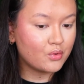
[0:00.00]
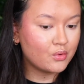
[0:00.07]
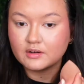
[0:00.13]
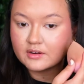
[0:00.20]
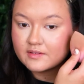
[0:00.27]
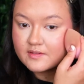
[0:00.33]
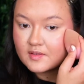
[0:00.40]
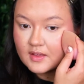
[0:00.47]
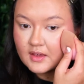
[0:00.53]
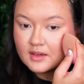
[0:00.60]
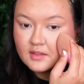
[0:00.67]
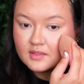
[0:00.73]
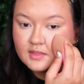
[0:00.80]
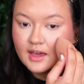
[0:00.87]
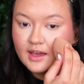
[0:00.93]
honestly,
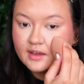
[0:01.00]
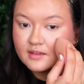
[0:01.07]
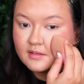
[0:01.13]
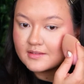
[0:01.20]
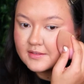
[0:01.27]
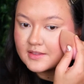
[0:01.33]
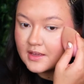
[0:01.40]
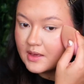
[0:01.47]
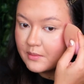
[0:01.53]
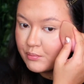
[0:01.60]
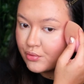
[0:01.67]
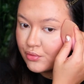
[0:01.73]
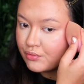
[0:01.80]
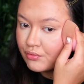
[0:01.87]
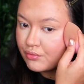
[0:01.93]
that is the
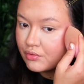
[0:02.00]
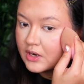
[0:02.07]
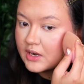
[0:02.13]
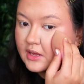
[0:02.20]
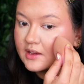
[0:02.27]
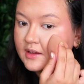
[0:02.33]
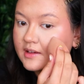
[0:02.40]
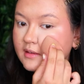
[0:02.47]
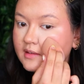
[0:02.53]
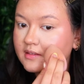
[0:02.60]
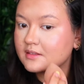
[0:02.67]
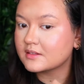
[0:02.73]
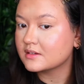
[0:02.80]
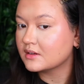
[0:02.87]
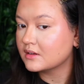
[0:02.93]

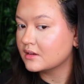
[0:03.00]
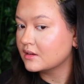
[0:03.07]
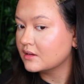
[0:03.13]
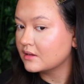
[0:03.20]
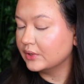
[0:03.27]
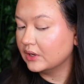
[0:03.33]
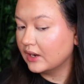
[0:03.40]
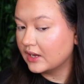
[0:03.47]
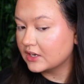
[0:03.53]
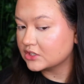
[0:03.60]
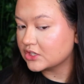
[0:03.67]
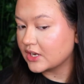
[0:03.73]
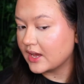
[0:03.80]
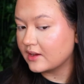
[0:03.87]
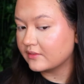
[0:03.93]
prettiest
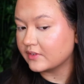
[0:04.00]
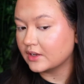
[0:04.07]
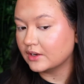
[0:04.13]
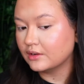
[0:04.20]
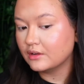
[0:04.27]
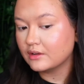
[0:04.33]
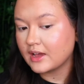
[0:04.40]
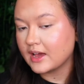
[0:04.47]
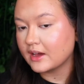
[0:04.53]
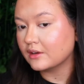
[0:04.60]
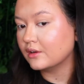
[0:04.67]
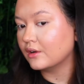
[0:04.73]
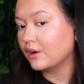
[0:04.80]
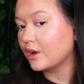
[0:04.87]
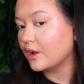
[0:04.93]
blush ever. Look how
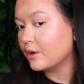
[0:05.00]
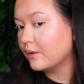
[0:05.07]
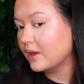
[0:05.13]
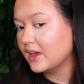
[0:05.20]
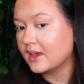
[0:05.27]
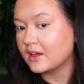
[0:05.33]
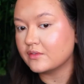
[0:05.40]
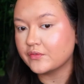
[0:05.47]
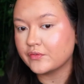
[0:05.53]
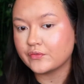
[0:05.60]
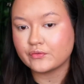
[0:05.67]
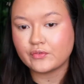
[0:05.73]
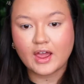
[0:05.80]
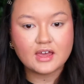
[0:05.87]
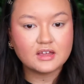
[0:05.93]
glowy and
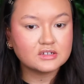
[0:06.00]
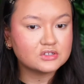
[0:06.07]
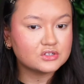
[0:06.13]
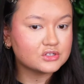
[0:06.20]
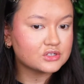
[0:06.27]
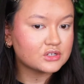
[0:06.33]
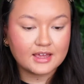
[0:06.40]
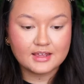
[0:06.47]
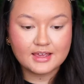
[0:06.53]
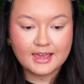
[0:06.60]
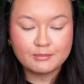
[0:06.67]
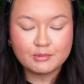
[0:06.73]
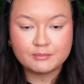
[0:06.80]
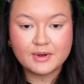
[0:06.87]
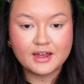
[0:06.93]
fresh. And
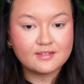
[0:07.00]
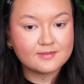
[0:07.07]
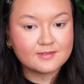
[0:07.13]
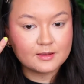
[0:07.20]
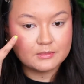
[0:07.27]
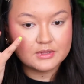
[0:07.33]
keep in mind, some